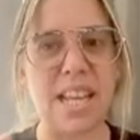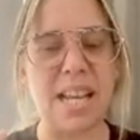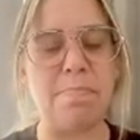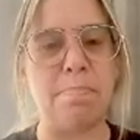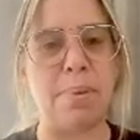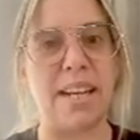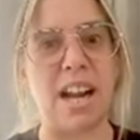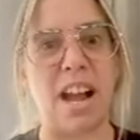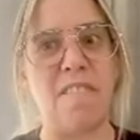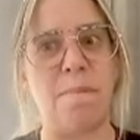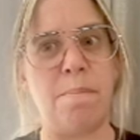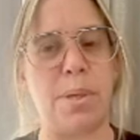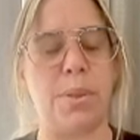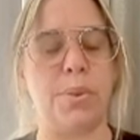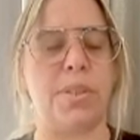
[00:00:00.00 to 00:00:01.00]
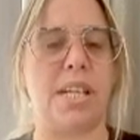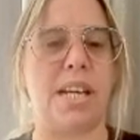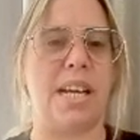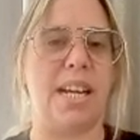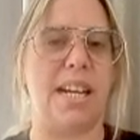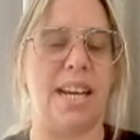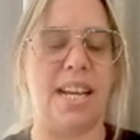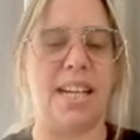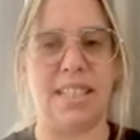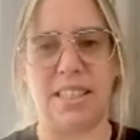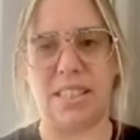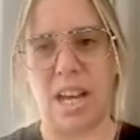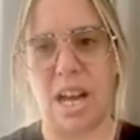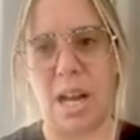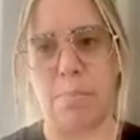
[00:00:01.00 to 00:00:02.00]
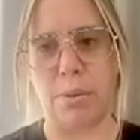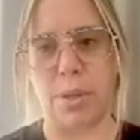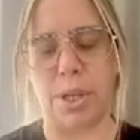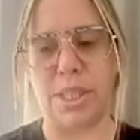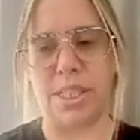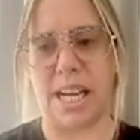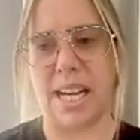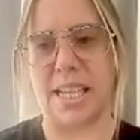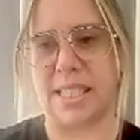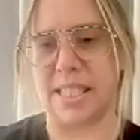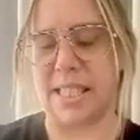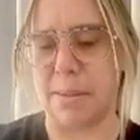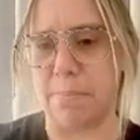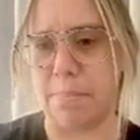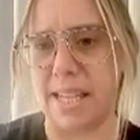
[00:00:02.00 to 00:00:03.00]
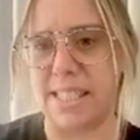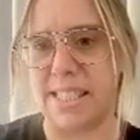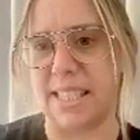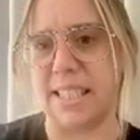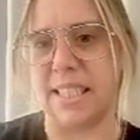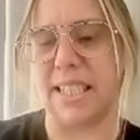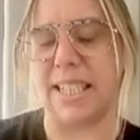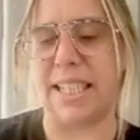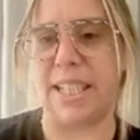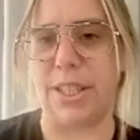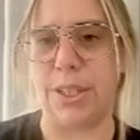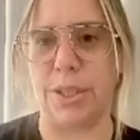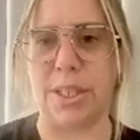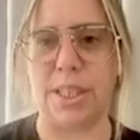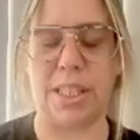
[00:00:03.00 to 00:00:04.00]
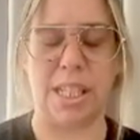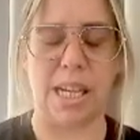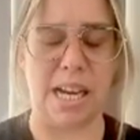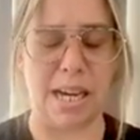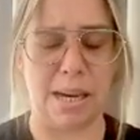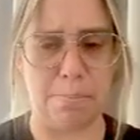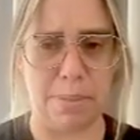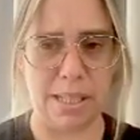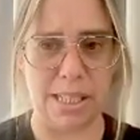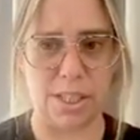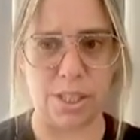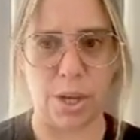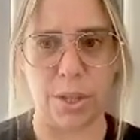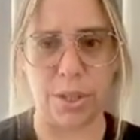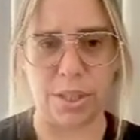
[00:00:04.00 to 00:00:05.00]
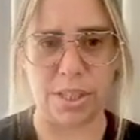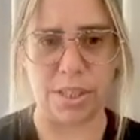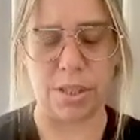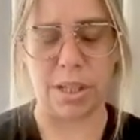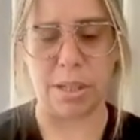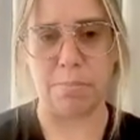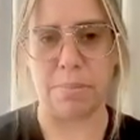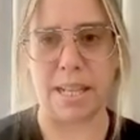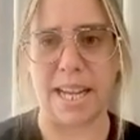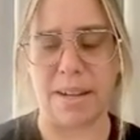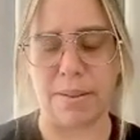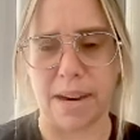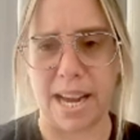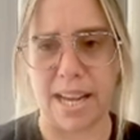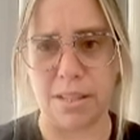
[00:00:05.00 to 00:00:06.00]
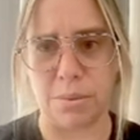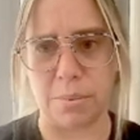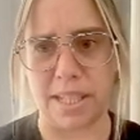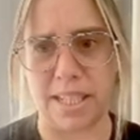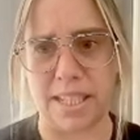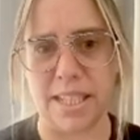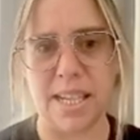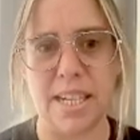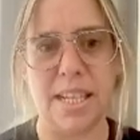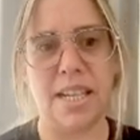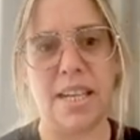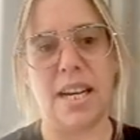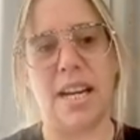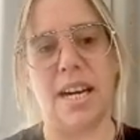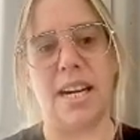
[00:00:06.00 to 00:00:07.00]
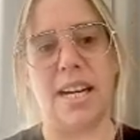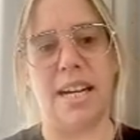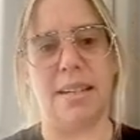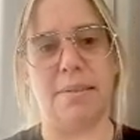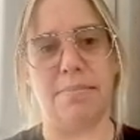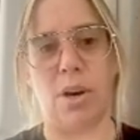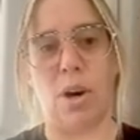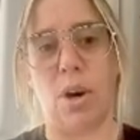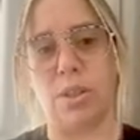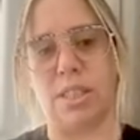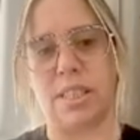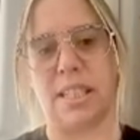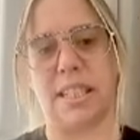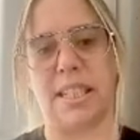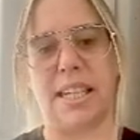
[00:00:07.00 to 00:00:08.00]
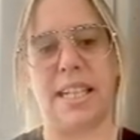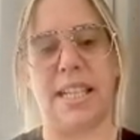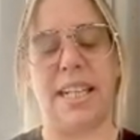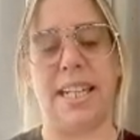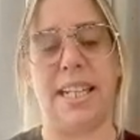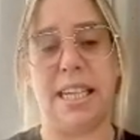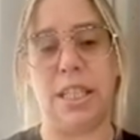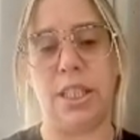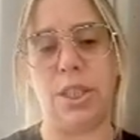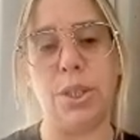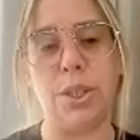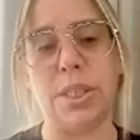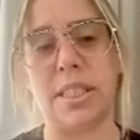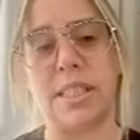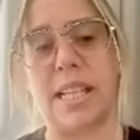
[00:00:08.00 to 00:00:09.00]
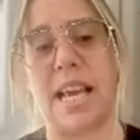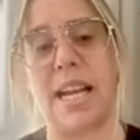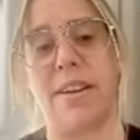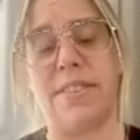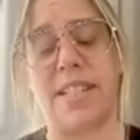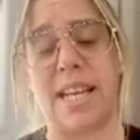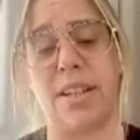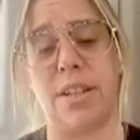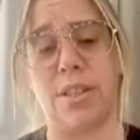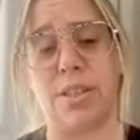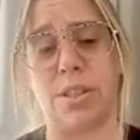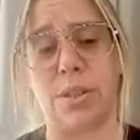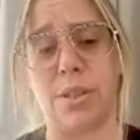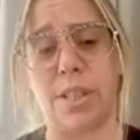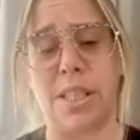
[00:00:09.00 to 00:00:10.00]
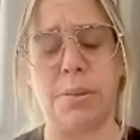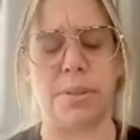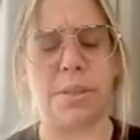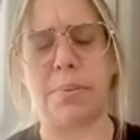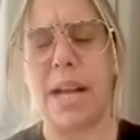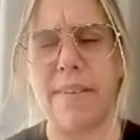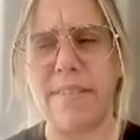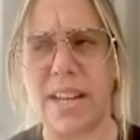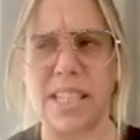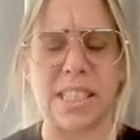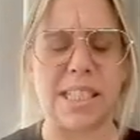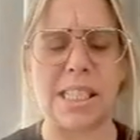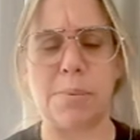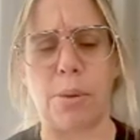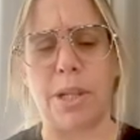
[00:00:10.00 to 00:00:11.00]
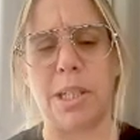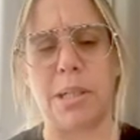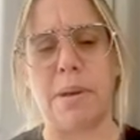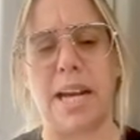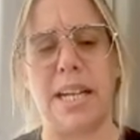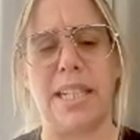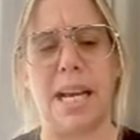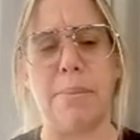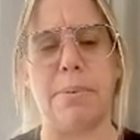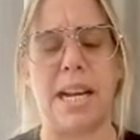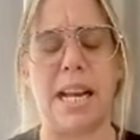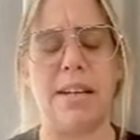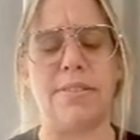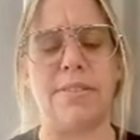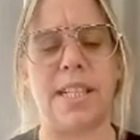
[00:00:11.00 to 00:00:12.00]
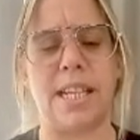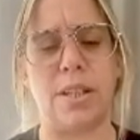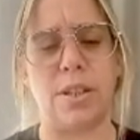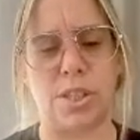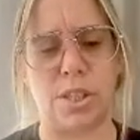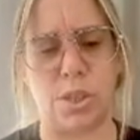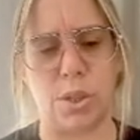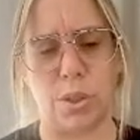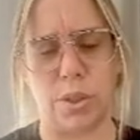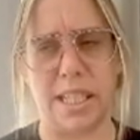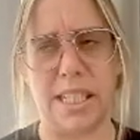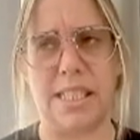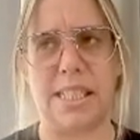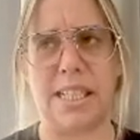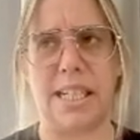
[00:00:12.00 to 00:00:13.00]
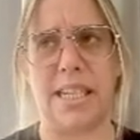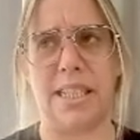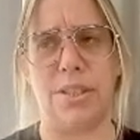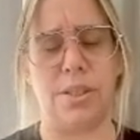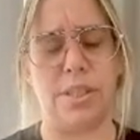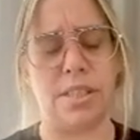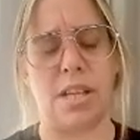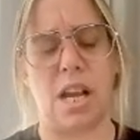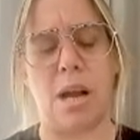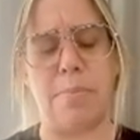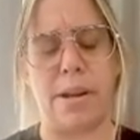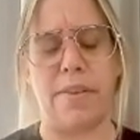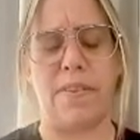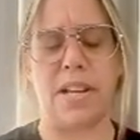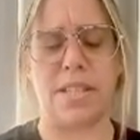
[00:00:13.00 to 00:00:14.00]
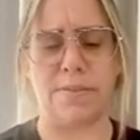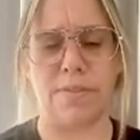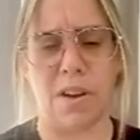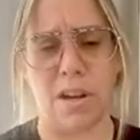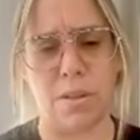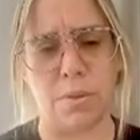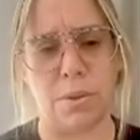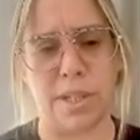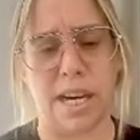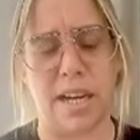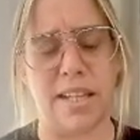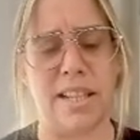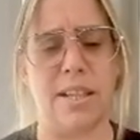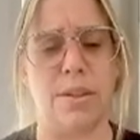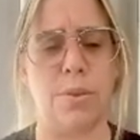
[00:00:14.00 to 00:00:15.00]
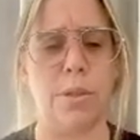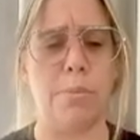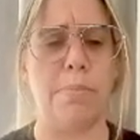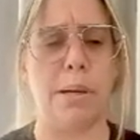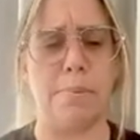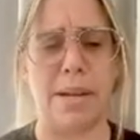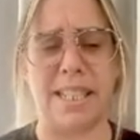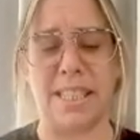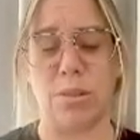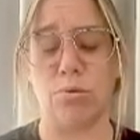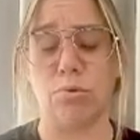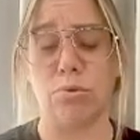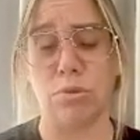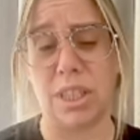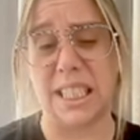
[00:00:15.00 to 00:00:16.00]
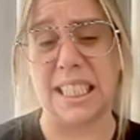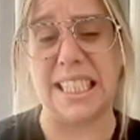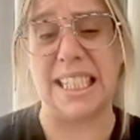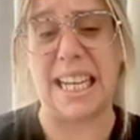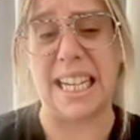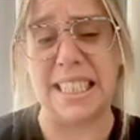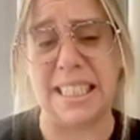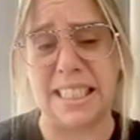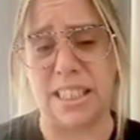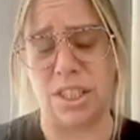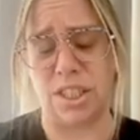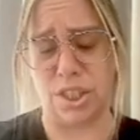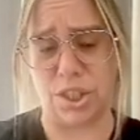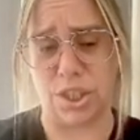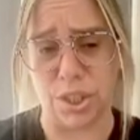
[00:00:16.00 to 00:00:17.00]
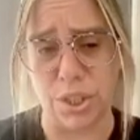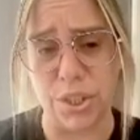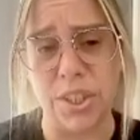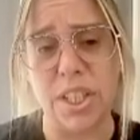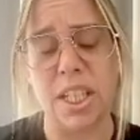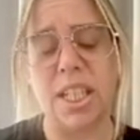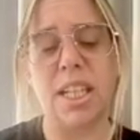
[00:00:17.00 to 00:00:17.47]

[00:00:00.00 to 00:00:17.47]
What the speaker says: But I've built an entire project that basically you can mint tokens on and play around with. On Solidity, it uses Nft.Storage, which we haven't actually spoken about yet, but Nft.Storage, it uses IPFS and Filecoin under the hood, but it makes it really easy to do.